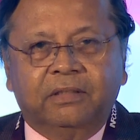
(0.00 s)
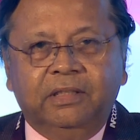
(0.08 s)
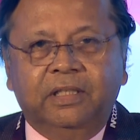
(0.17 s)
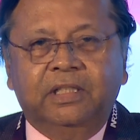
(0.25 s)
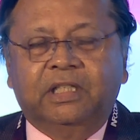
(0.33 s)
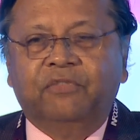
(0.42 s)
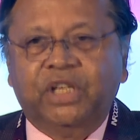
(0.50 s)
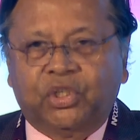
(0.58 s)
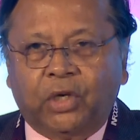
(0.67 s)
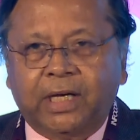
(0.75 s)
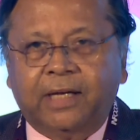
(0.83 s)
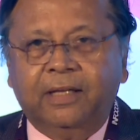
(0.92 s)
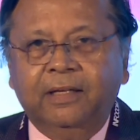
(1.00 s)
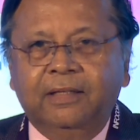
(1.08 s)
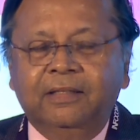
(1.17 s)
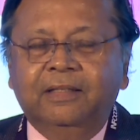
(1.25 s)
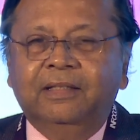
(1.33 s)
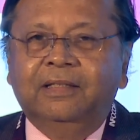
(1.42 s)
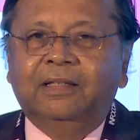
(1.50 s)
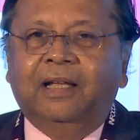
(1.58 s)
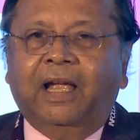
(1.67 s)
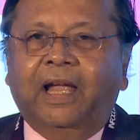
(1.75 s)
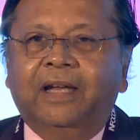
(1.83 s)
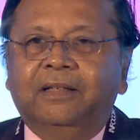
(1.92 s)
vision, is a visionary.
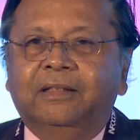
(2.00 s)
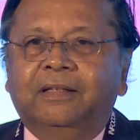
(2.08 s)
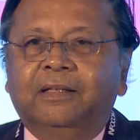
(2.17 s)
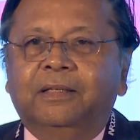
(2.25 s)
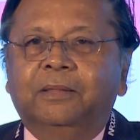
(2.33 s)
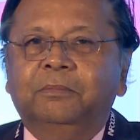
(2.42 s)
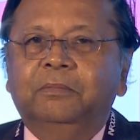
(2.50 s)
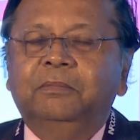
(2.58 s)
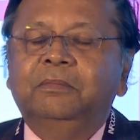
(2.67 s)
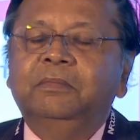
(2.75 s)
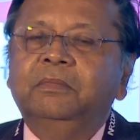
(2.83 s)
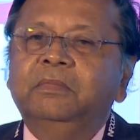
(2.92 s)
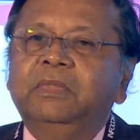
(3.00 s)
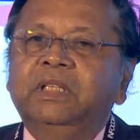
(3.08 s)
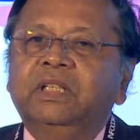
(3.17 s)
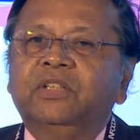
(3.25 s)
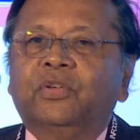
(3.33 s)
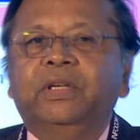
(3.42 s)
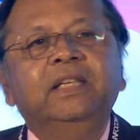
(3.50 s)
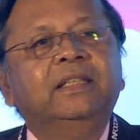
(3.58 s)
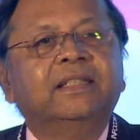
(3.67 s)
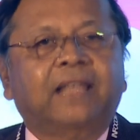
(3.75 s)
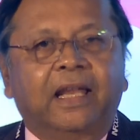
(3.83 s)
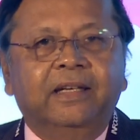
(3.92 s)
And so
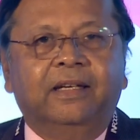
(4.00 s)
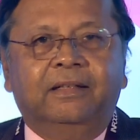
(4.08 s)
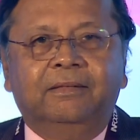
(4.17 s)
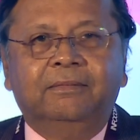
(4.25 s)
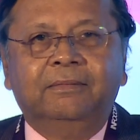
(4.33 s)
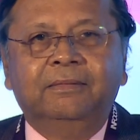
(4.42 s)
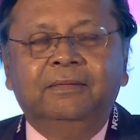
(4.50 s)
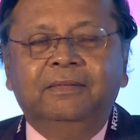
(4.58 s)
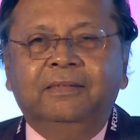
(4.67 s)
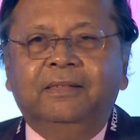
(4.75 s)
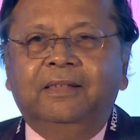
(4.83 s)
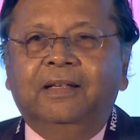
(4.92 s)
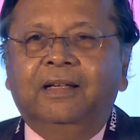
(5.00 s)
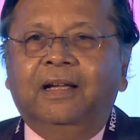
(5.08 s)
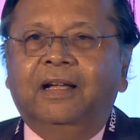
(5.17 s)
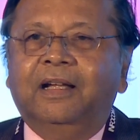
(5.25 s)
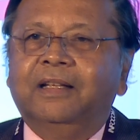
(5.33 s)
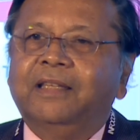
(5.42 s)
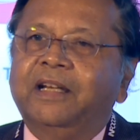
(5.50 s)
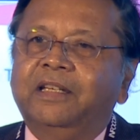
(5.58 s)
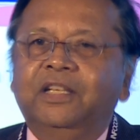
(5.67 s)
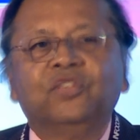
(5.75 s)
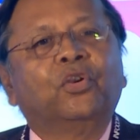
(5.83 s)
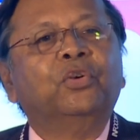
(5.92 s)
he decided
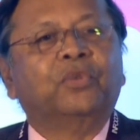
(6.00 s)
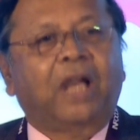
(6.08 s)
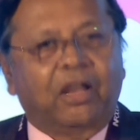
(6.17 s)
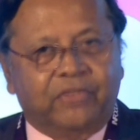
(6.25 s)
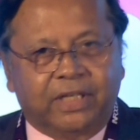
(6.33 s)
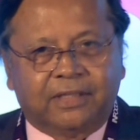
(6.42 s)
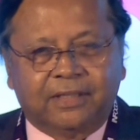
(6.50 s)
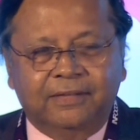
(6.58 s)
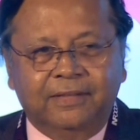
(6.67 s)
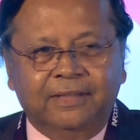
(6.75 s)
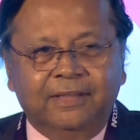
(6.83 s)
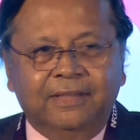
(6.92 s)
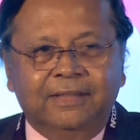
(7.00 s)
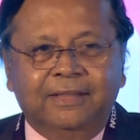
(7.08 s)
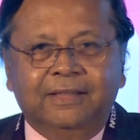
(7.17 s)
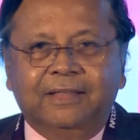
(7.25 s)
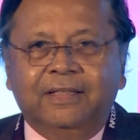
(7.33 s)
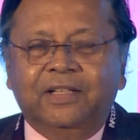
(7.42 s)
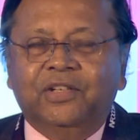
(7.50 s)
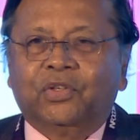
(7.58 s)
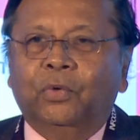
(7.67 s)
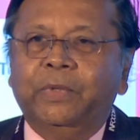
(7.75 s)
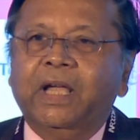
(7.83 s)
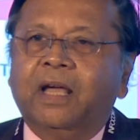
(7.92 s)
that he's going to have it.
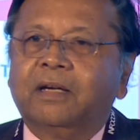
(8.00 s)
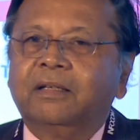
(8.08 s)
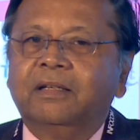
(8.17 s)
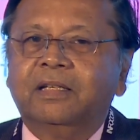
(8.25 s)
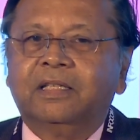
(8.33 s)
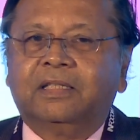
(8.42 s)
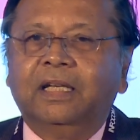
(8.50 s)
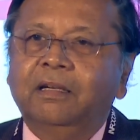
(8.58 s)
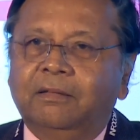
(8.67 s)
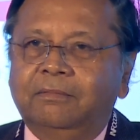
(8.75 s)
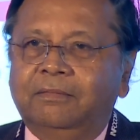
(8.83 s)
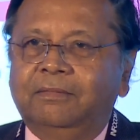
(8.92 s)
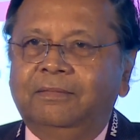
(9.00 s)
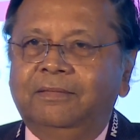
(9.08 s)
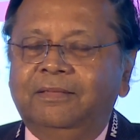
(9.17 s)
So we are still